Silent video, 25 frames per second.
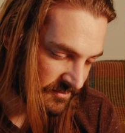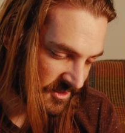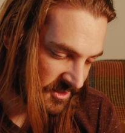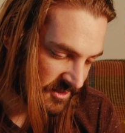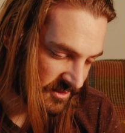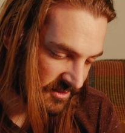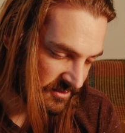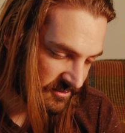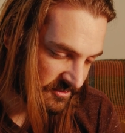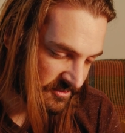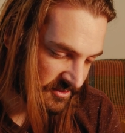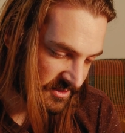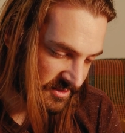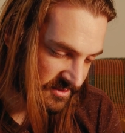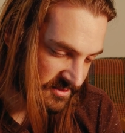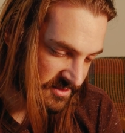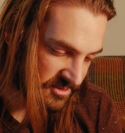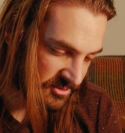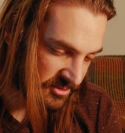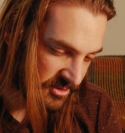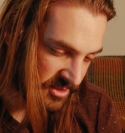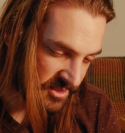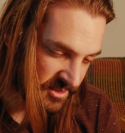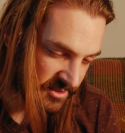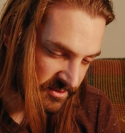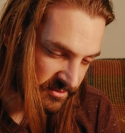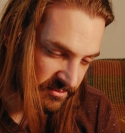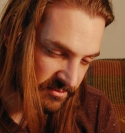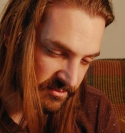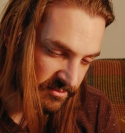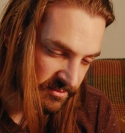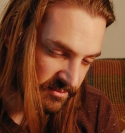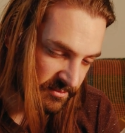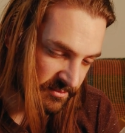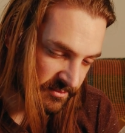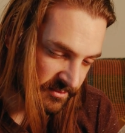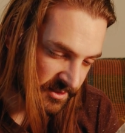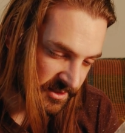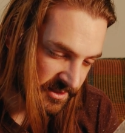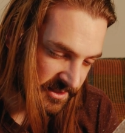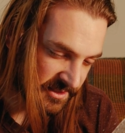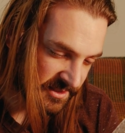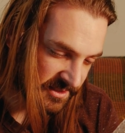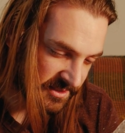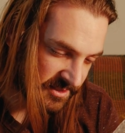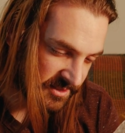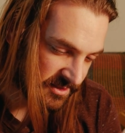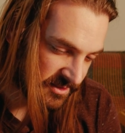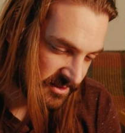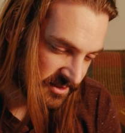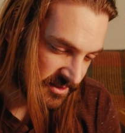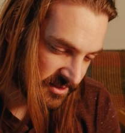You know, and it's great. Like,